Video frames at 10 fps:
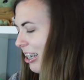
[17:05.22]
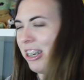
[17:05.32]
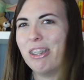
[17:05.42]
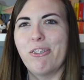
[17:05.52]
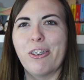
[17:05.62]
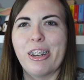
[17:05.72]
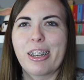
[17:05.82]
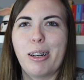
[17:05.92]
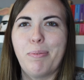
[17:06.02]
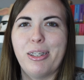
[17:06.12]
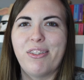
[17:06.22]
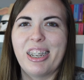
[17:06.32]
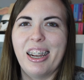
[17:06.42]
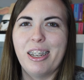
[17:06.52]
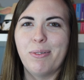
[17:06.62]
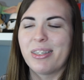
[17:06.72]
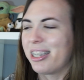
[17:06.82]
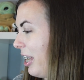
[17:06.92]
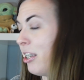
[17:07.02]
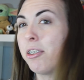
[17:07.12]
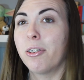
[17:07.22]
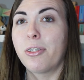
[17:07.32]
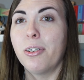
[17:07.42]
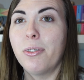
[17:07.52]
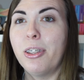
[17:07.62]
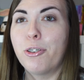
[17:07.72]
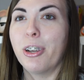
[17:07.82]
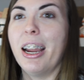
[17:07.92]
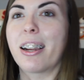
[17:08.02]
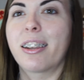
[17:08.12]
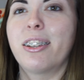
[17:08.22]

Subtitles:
gone for it a couple of times. And also the trap.